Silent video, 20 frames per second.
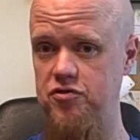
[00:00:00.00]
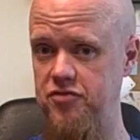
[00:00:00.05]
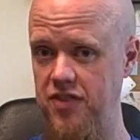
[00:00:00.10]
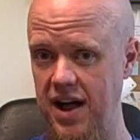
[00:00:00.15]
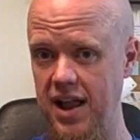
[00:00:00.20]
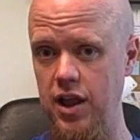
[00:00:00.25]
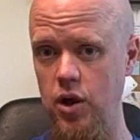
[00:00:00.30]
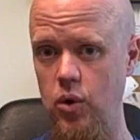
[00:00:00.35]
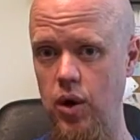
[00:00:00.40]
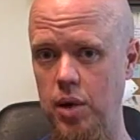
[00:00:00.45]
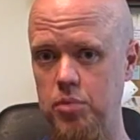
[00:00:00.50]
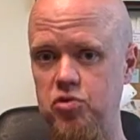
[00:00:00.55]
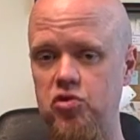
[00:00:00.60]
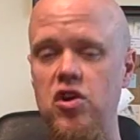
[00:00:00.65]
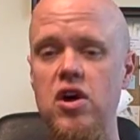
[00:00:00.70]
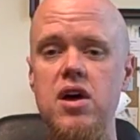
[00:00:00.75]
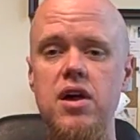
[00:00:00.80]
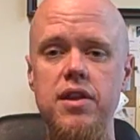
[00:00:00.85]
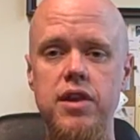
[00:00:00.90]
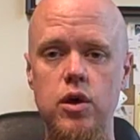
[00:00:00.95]

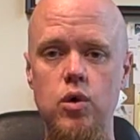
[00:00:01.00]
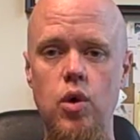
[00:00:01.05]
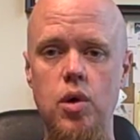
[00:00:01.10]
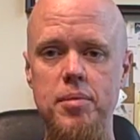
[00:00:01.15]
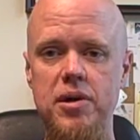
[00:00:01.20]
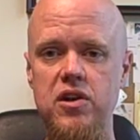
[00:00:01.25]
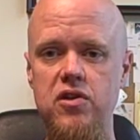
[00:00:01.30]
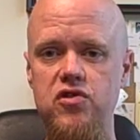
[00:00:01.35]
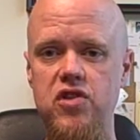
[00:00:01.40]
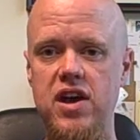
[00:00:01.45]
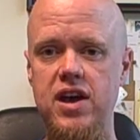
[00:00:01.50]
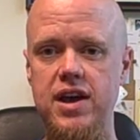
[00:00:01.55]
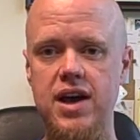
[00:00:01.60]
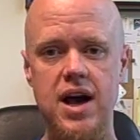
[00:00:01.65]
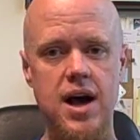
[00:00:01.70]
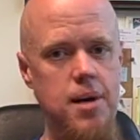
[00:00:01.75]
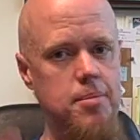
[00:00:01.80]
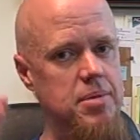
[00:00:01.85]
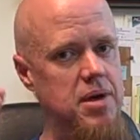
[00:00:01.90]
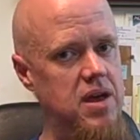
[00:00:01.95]
follow-ups that you want me to take
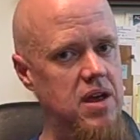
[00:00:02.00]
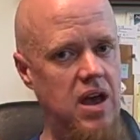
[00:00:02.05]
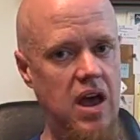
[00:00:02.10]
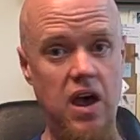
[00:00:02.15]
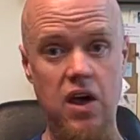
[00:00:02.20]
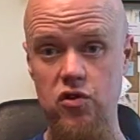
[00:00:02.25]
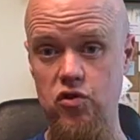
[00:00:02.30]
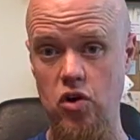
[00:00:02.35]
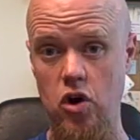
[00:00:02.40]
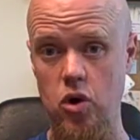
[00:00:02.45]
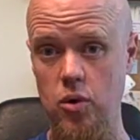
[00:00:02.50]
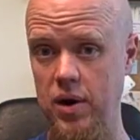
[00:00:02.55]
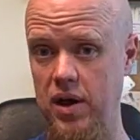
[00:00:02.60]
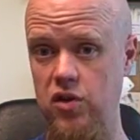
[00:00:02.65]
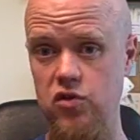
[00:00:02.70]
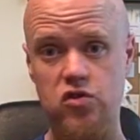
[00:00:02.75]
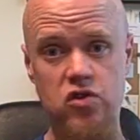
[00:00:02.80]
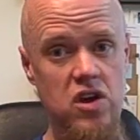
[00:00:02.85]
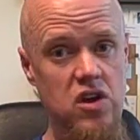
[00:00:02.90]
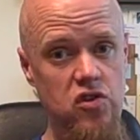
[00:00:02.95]
up, as
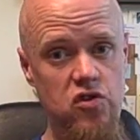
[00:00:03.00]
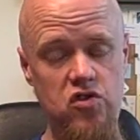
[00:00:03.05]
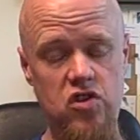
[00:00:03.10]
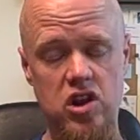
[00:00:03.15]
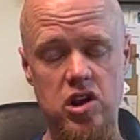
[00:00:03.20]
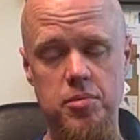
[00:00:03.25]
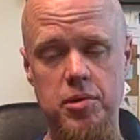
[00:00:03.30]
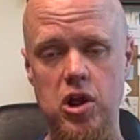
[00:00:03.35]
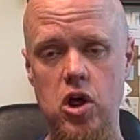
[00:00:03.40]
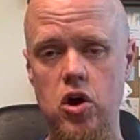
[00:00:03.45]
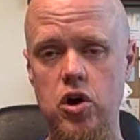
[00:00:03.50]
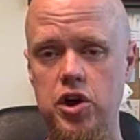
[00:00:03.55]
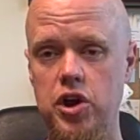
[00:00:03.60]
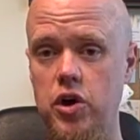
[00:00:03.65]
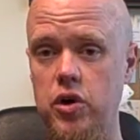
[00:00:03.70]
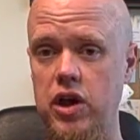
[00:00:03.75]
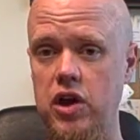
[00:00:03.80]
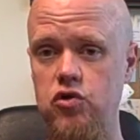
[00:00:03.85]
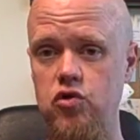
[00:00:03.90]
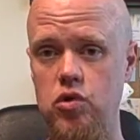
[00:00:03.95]
always, send them along and
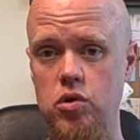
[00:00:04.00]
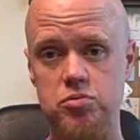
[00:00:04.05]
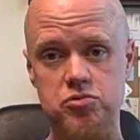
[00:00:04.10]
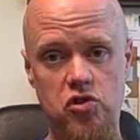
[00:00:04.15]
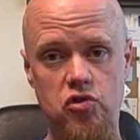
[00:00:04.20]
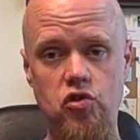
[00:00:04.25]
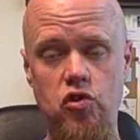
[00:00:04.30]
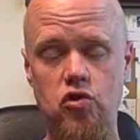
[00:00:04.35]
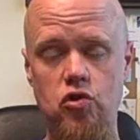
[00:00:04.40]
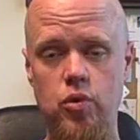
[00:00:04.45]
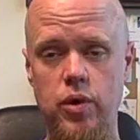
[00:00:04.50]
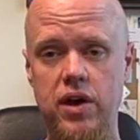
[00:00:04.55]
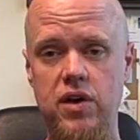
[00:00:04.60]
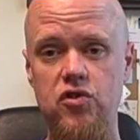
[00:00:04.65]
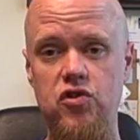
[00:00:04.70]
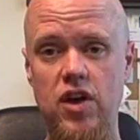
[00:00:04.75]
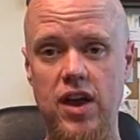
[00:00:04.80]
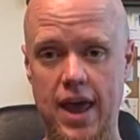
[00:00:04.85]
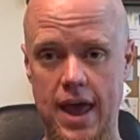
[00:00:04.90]
I'll get to them just as quick as I